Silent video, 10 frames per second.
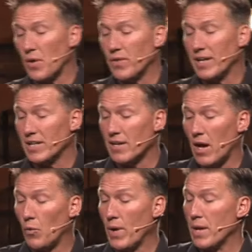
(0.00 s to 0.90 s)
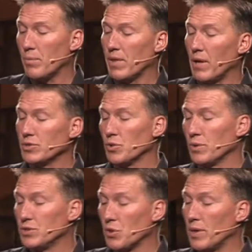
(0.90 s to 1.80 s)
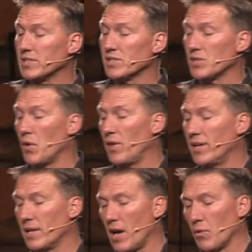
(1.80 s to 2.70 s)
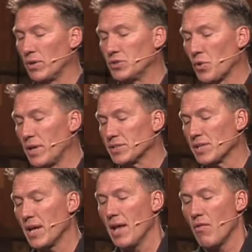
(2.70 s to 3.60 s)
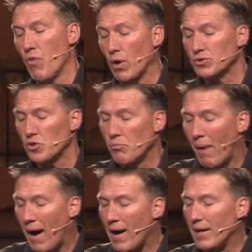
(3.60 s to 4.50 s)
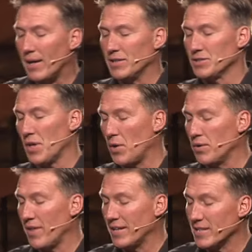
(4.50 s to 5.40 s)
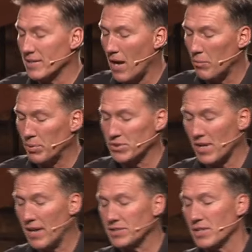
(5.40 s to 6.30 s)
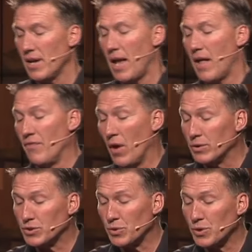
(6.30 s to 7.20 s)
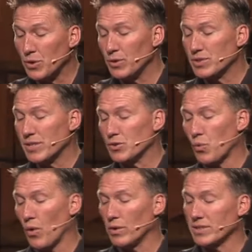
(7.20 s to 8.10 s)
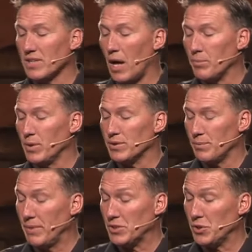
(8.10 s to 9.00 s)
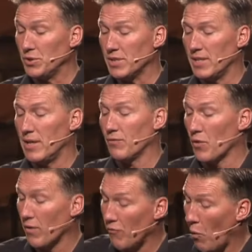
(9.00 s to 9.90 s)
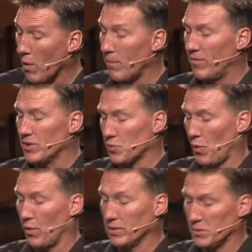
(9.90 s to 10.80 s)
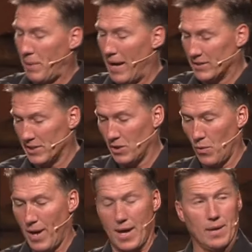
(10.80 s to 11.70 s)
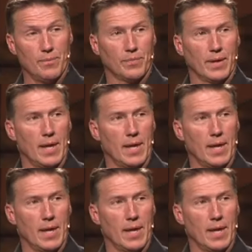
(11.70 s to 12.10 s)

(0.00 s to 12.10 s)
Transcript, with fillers: as though they did not weep, and those who rejoice as though they did not rejoice, those who buy as though they did not possess, and those who use this world is not misusing it, for the form of this world is passing away.